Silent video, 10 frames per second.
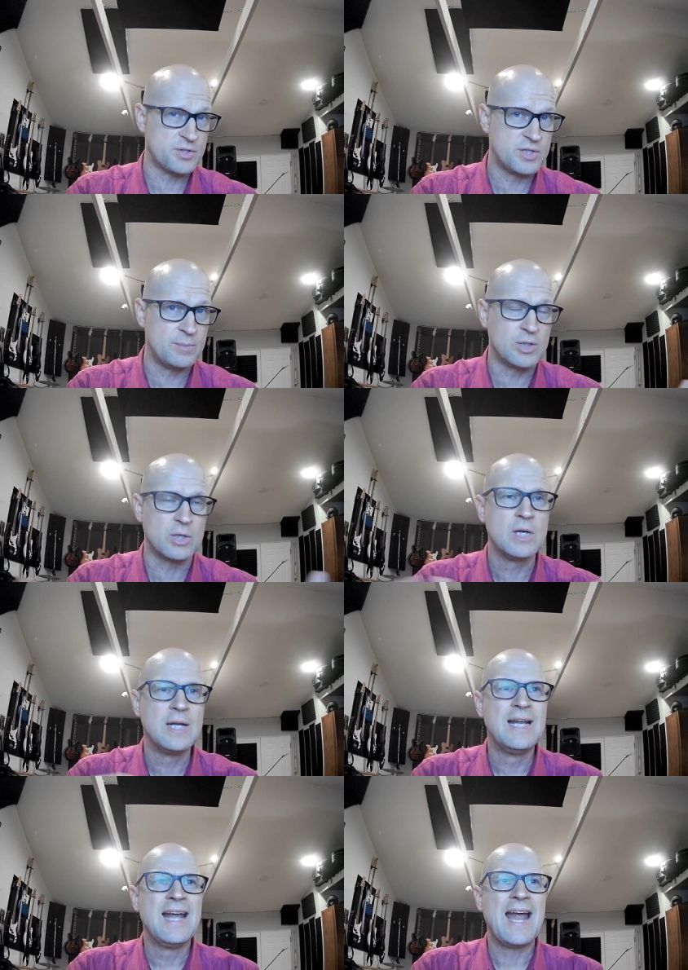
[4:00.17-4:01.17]
that are similar.
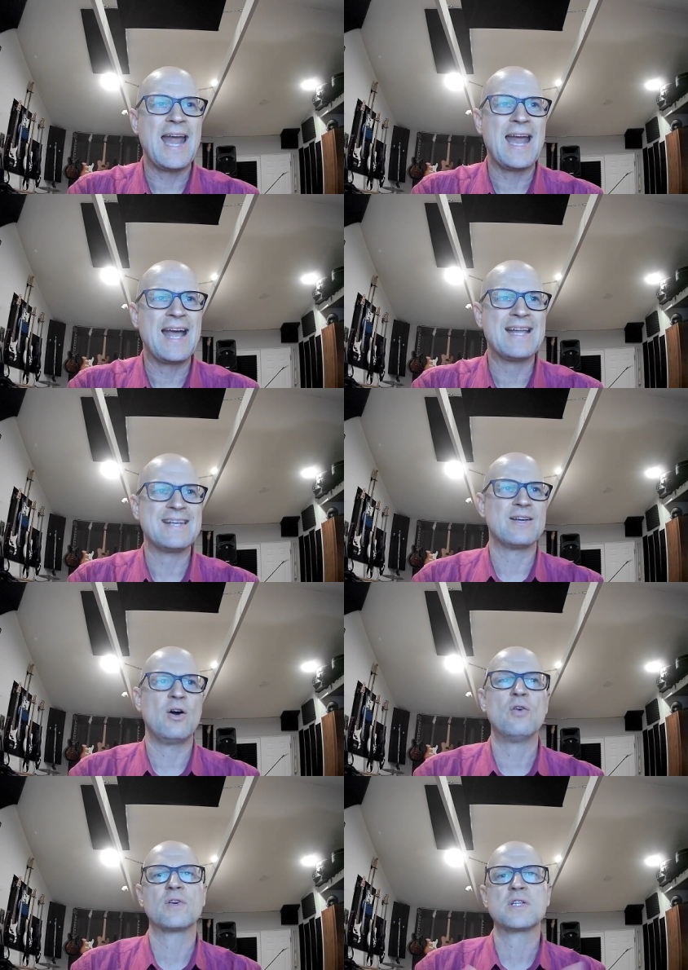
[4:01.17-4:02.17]
And
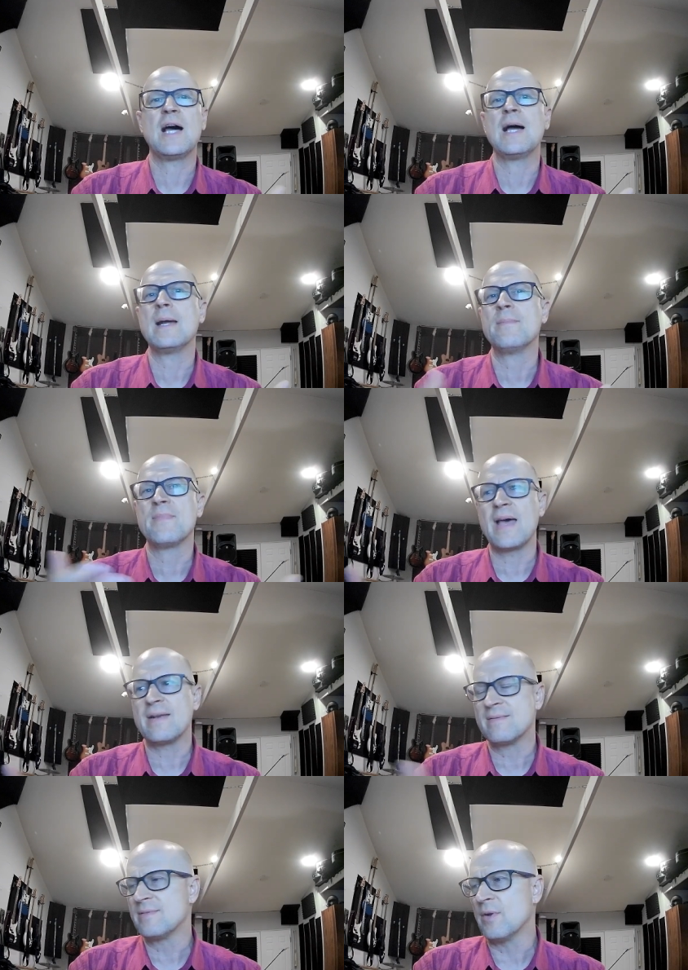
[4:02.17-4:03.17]
over time, that,
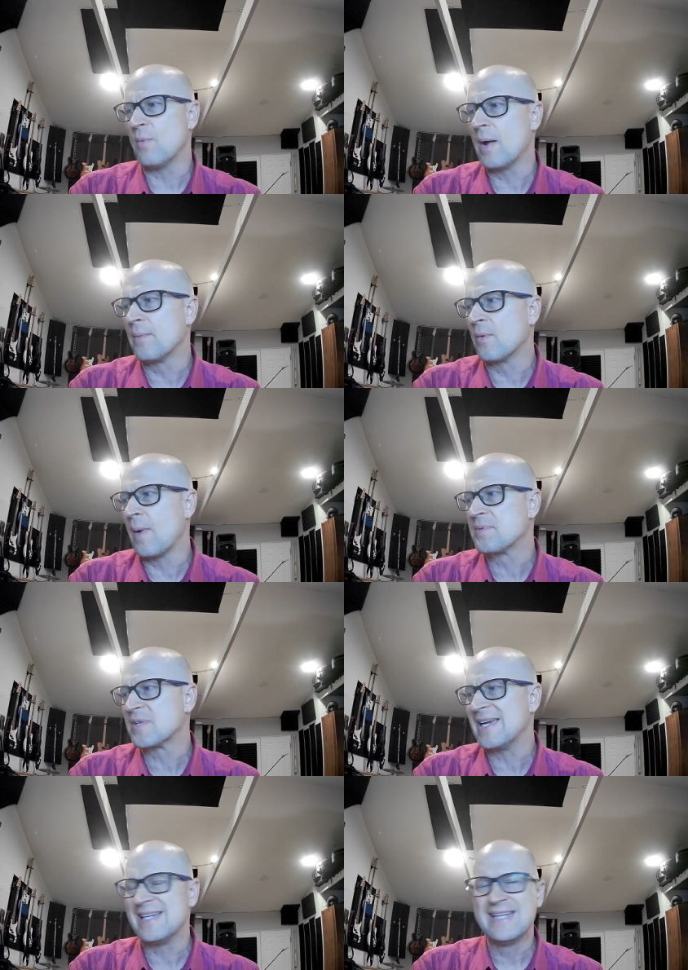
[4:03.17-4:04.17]
you know, web, the
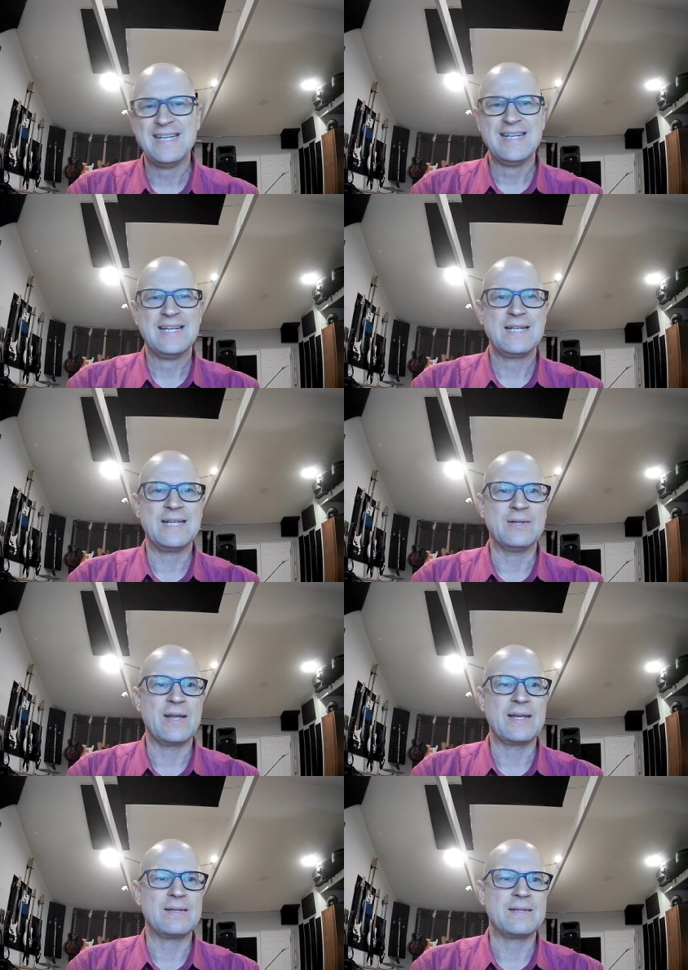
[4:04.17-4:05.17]
website you know,
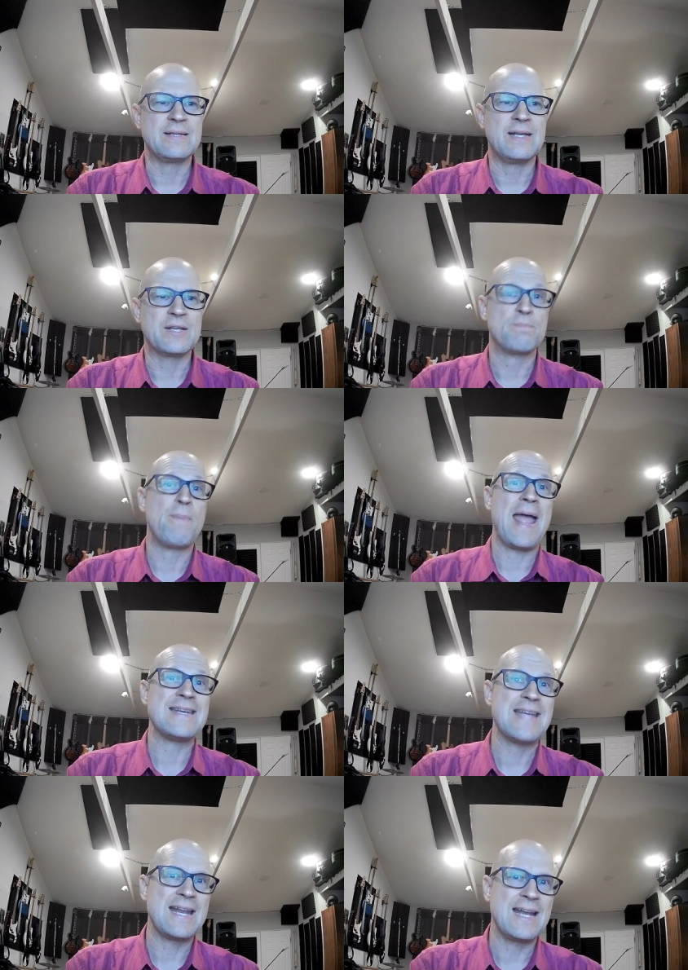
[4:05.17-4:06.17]
it gets
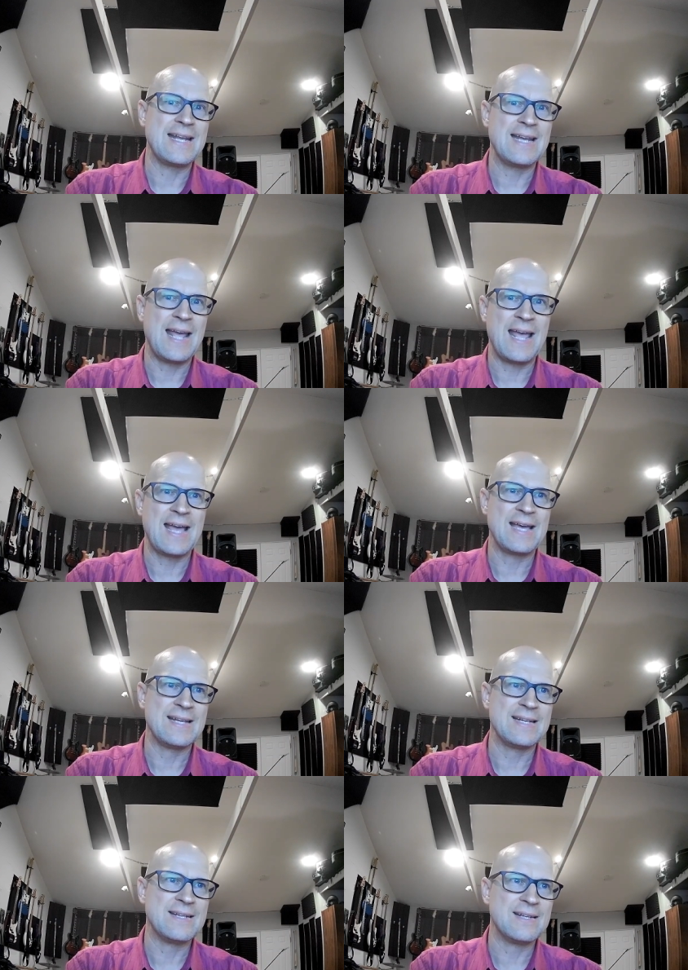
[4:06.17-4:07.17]
band-aided
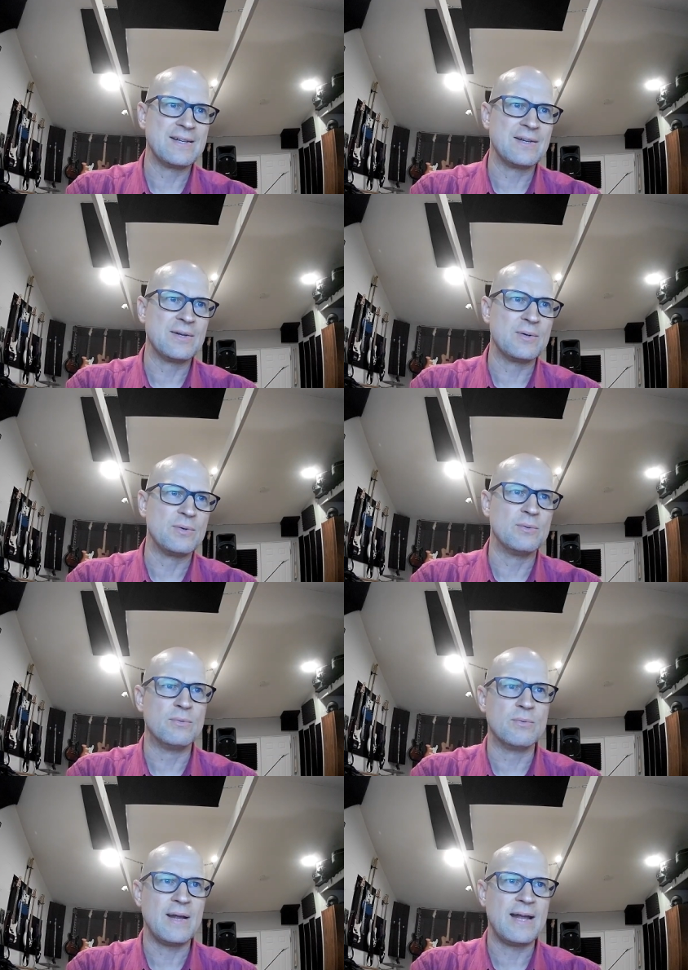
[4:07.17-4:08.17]
and, you
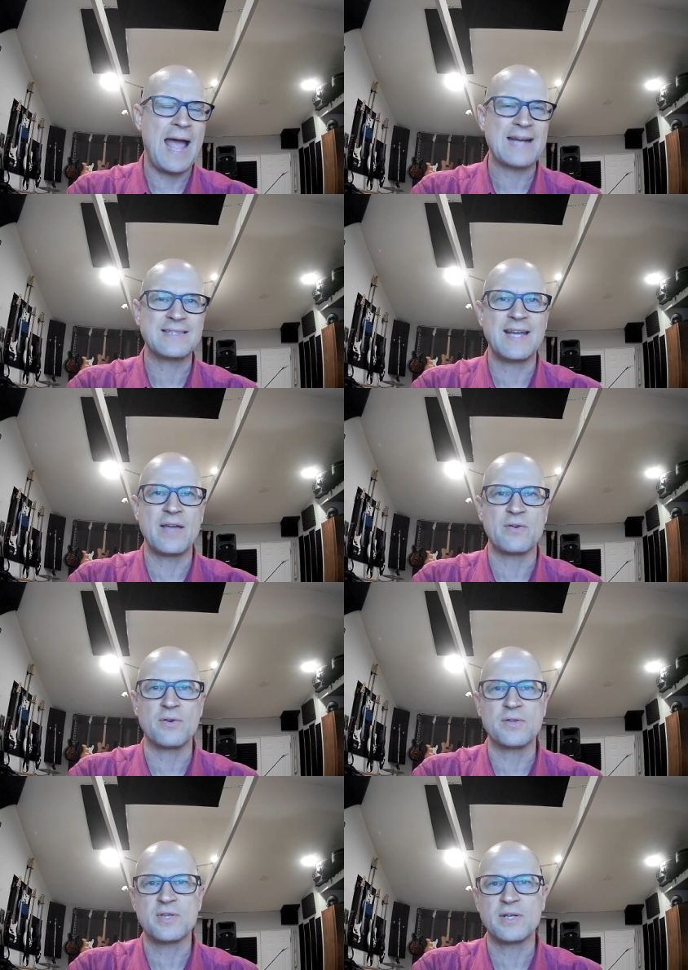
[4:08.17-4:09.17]
know, hacked
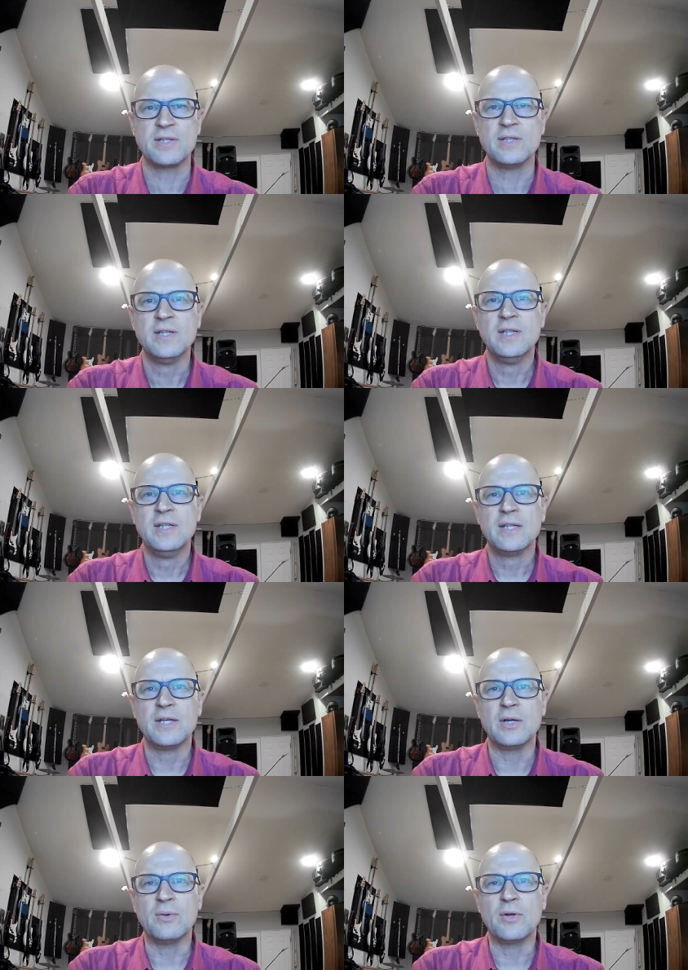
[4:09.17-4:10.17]
together. It's like a,
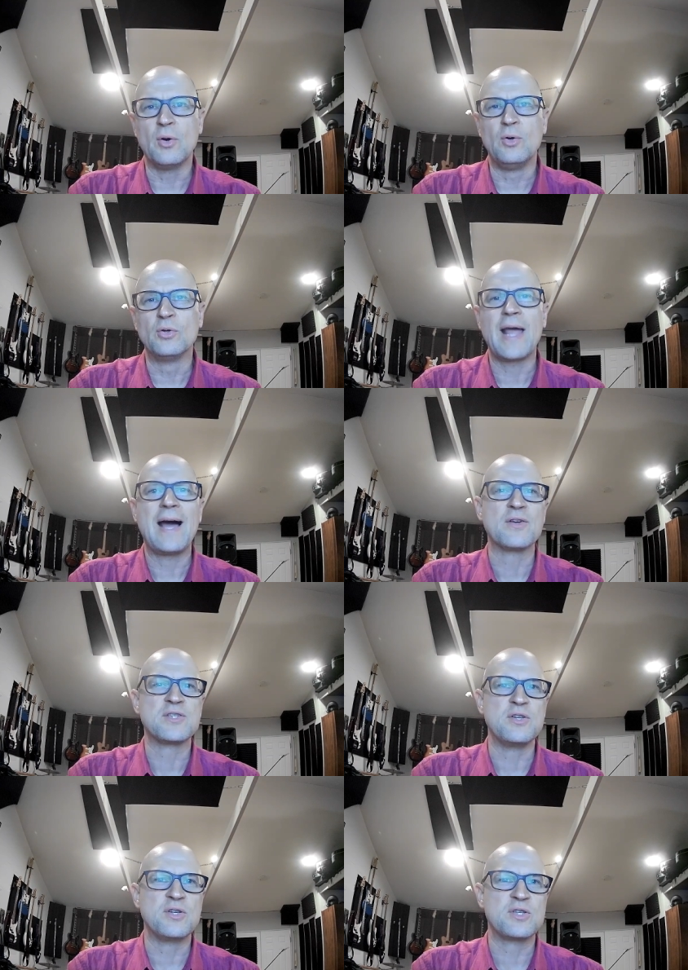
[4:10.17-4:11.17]
you know, an old house
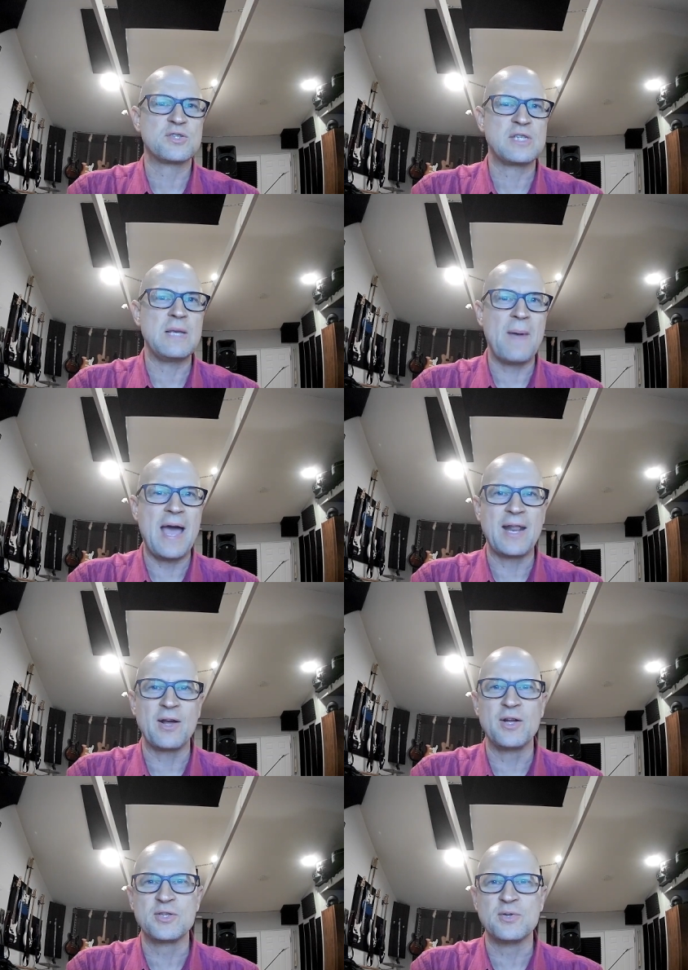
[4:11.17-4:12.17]
that you just keep adding
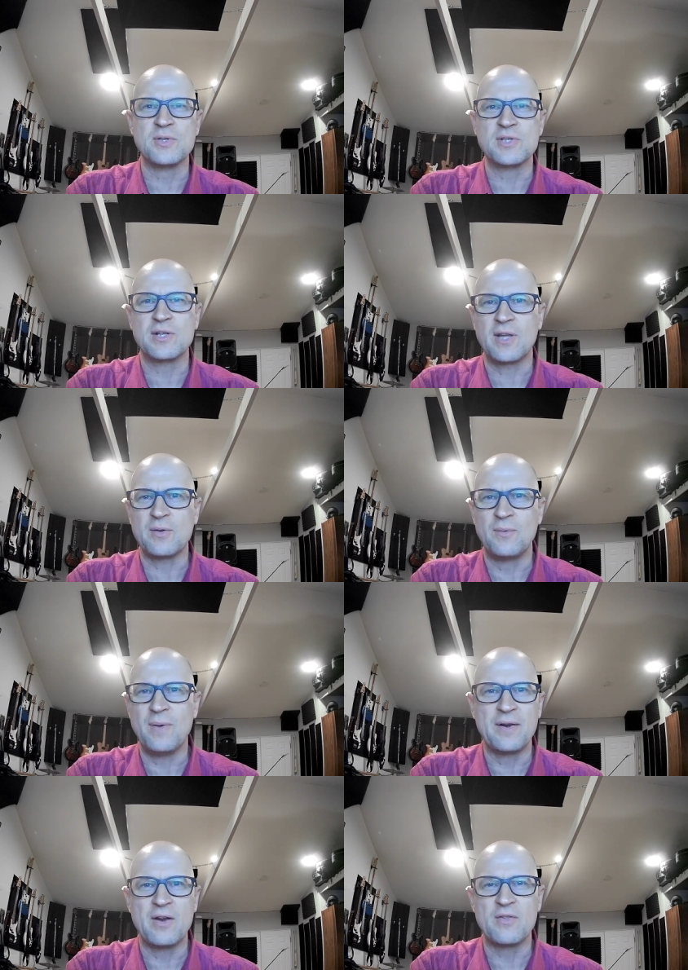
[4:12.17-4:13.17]
on to and suddenly like, well,
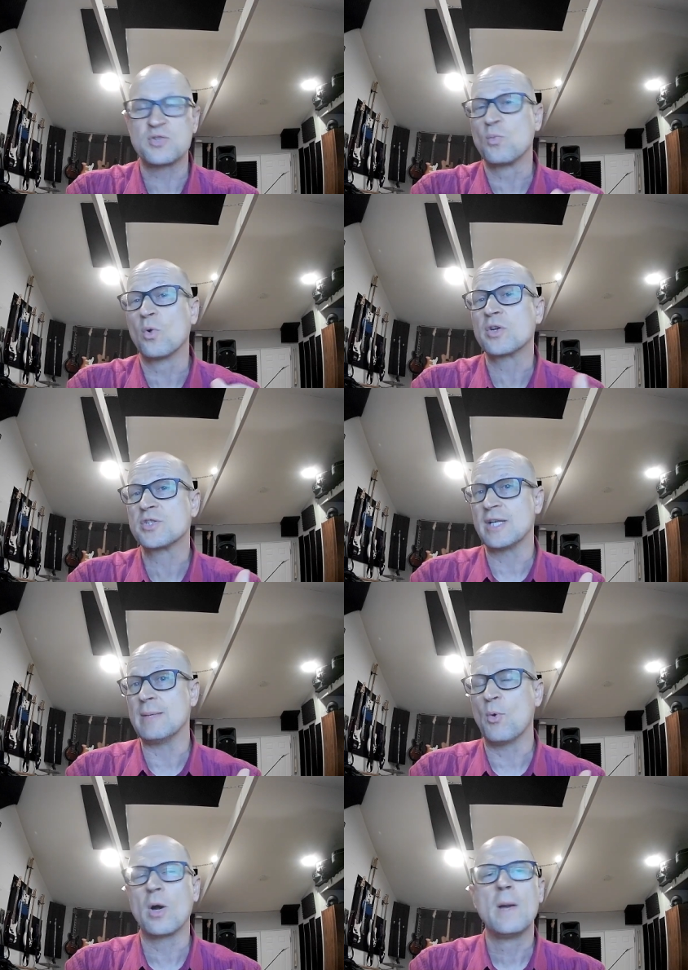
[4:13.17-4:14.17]
wow, none of this works
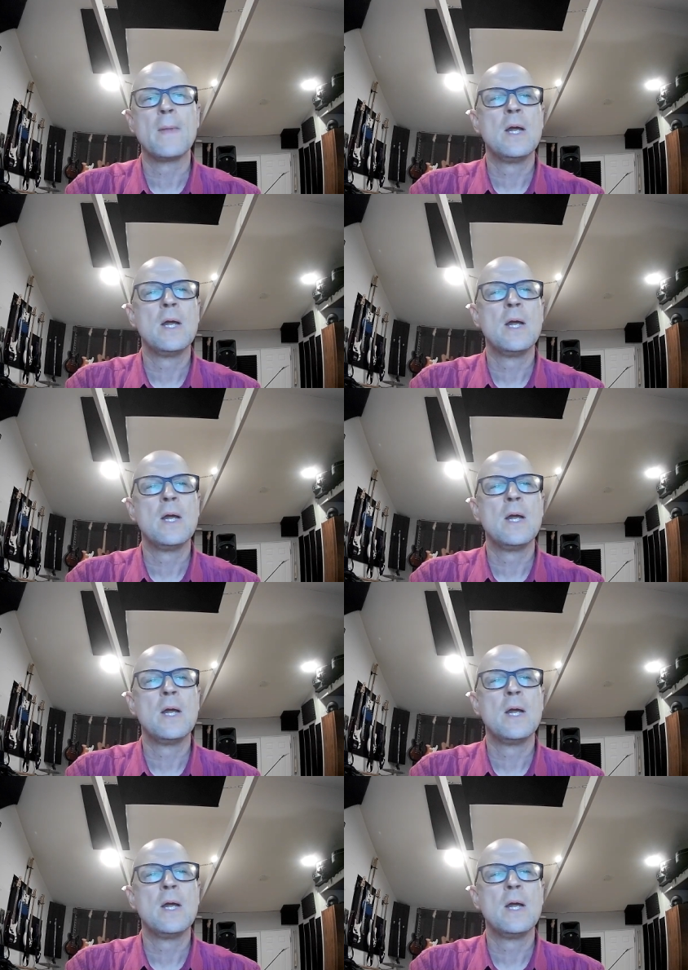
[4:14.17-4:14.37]
anymore.